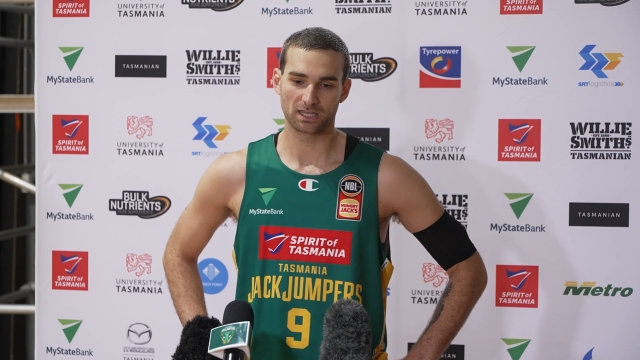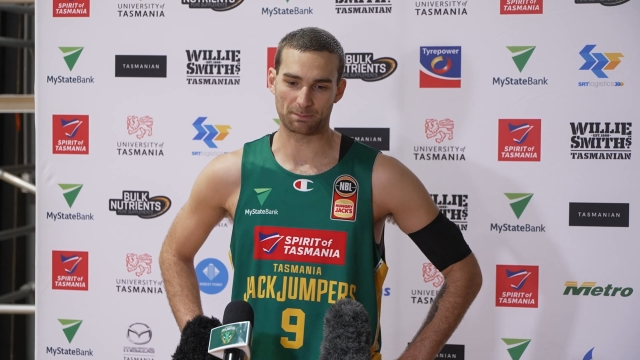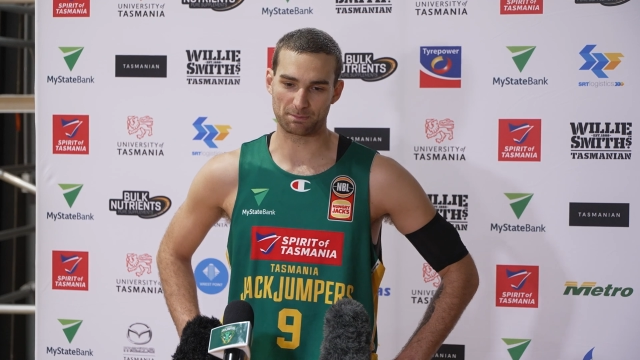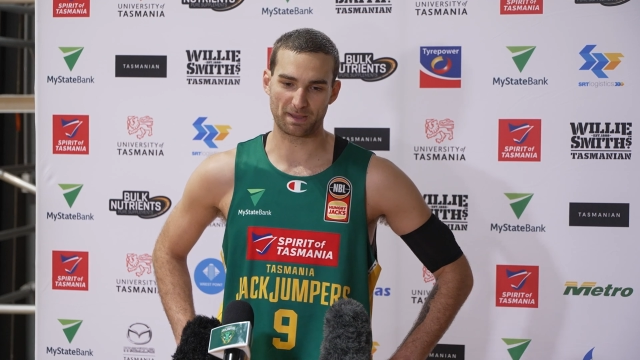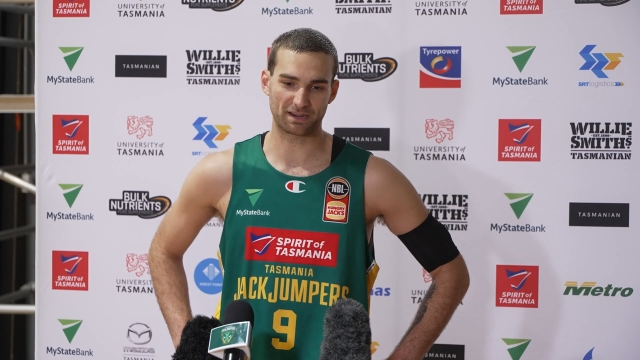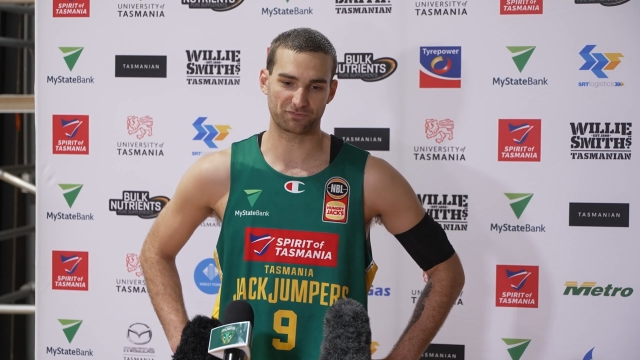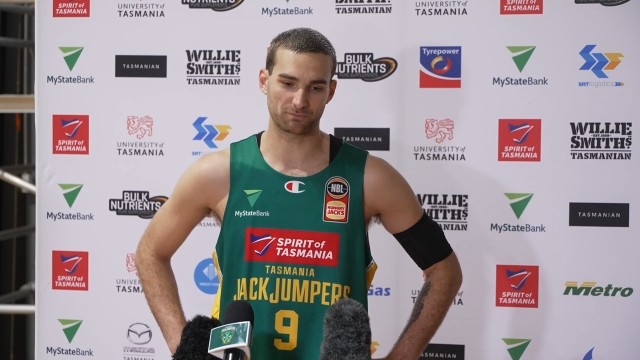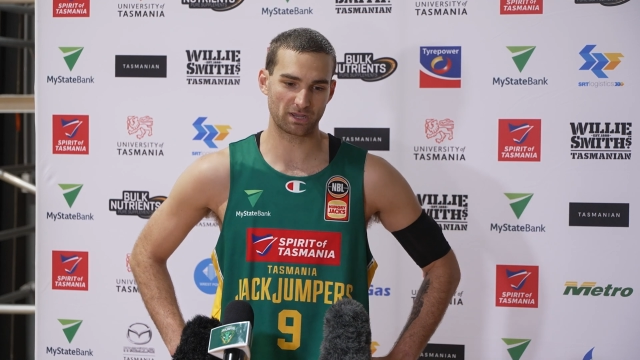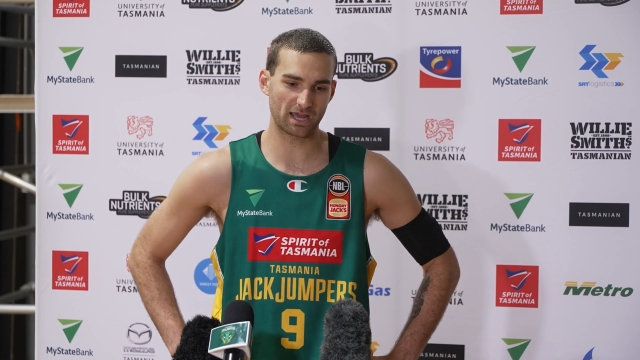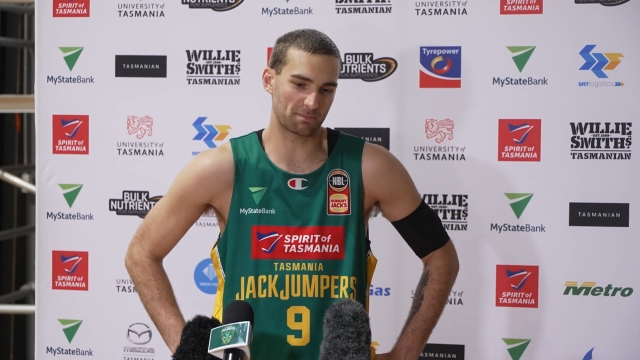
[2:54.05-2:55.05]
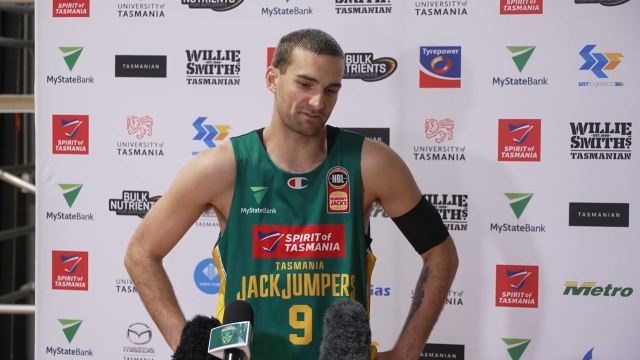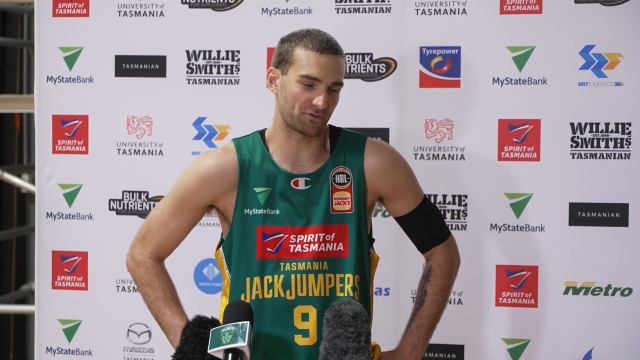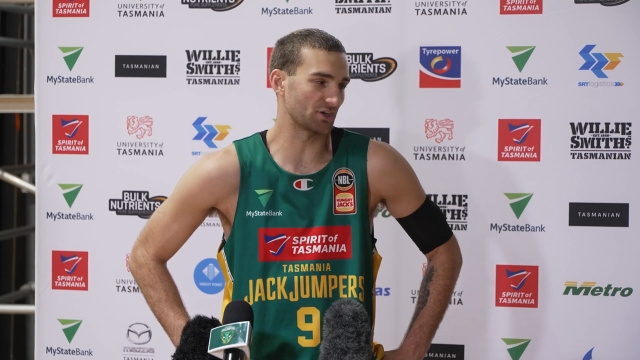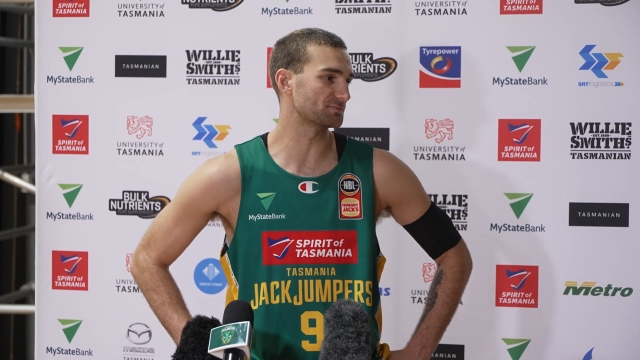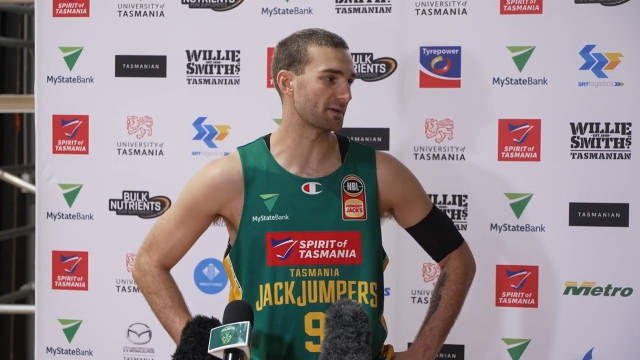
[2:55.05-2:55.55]
coming back from kind of my
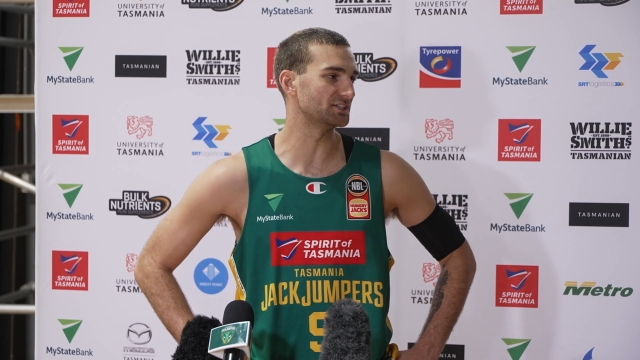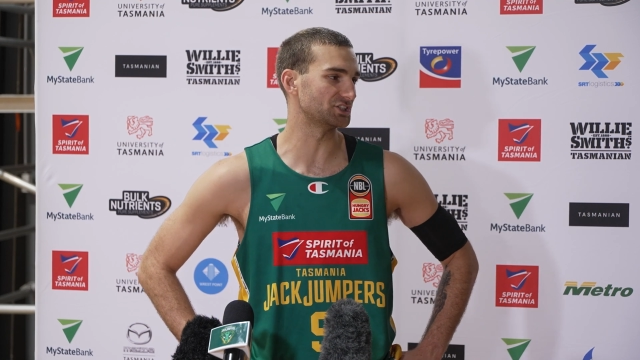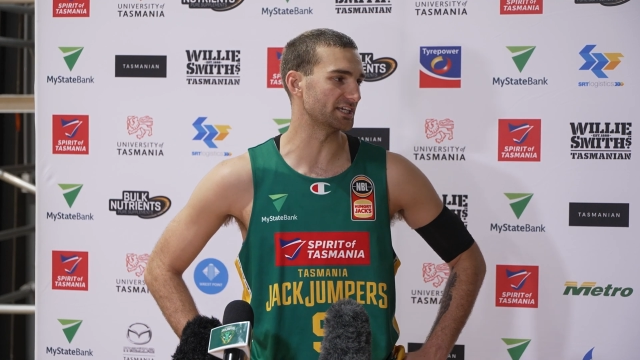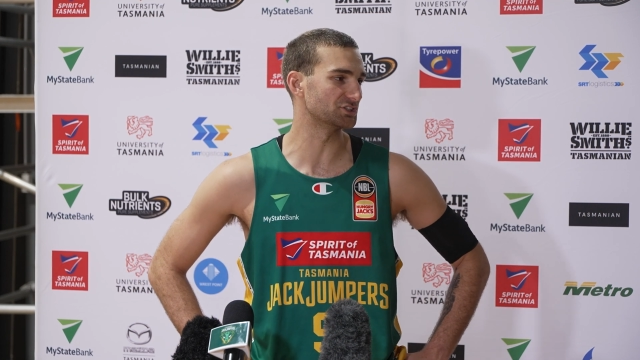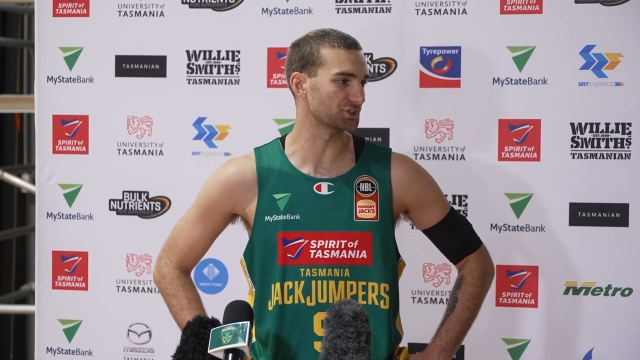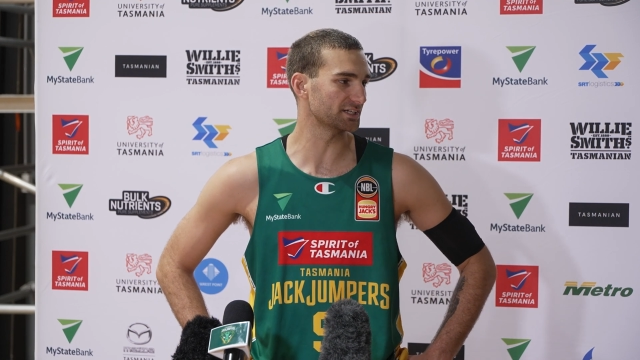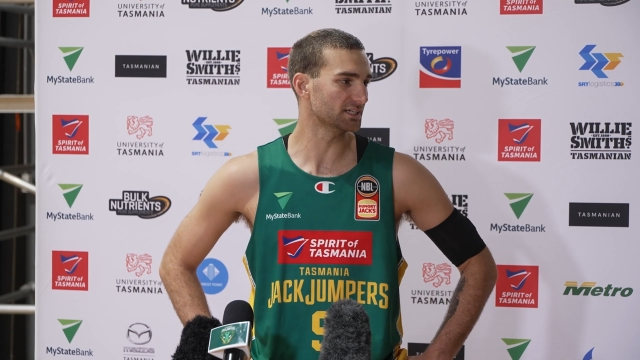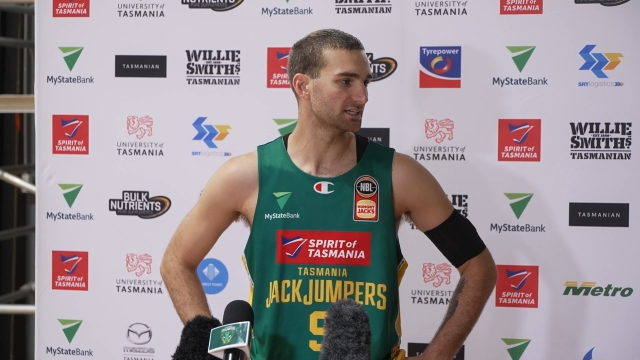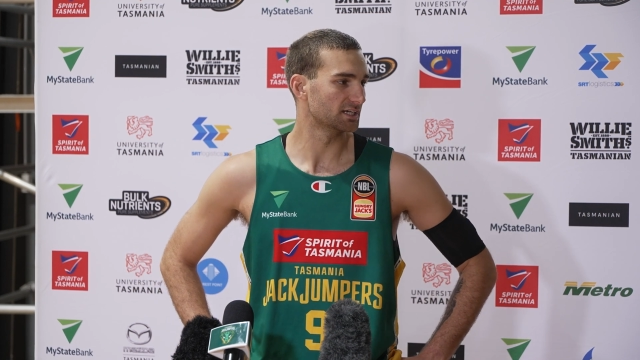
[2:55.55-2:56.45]
first major injury.